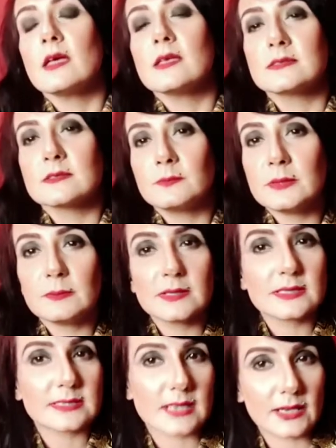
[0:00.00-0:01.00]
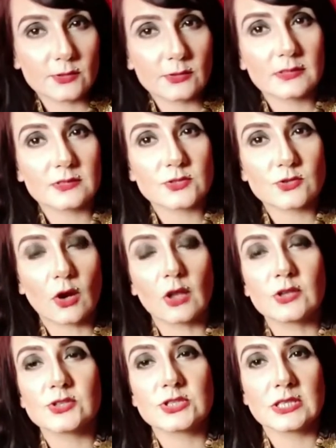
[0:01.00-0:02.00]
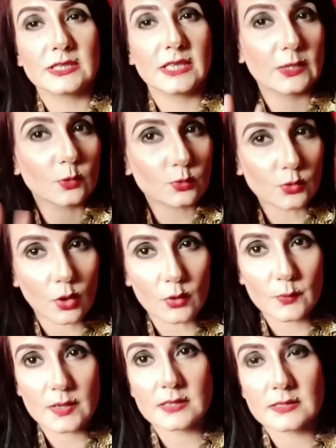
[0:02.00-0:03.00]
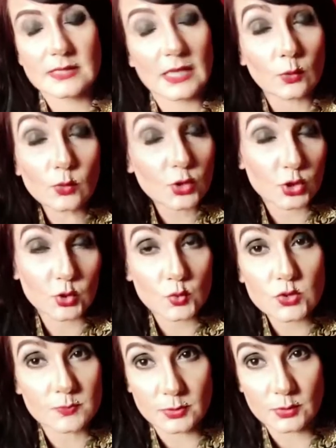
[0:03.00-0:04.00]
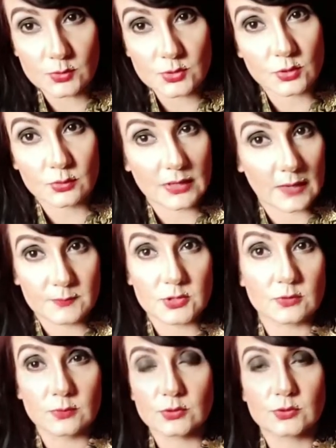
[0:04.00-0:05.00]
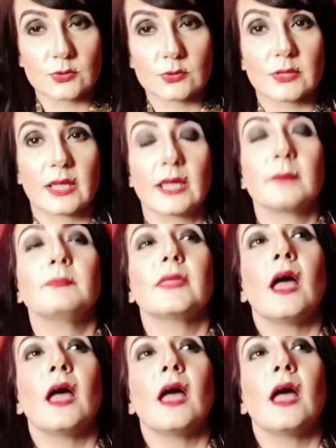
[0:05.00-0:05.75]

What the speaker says: So people in sidereal astrology, they don't use Pluto, Neptune, Pluto, okay?